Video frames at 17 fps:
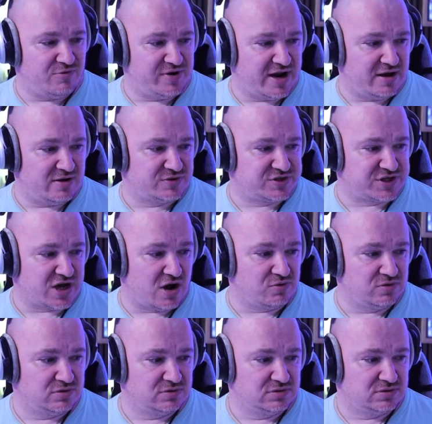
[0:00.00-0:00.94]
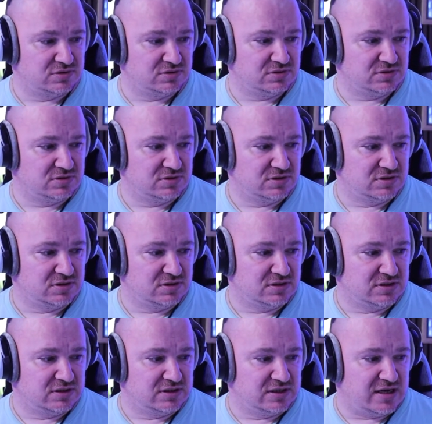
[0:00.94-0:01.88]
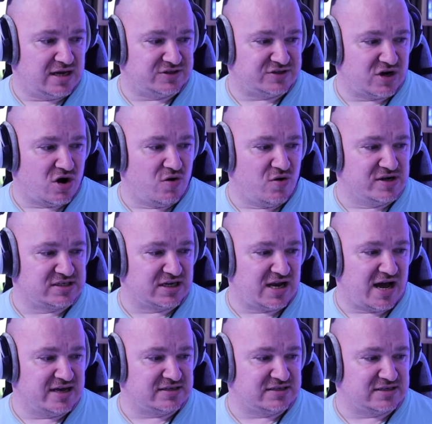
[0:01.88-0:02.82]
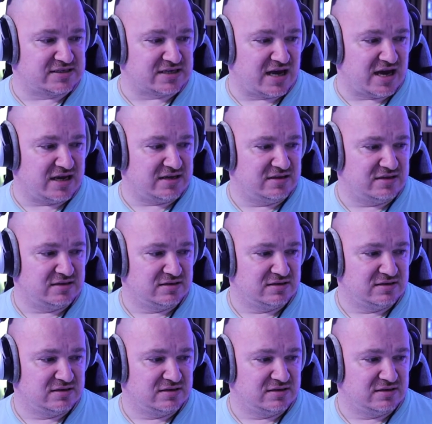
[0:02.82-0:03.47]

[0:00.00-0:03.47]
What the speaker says: now. So, as I always like to say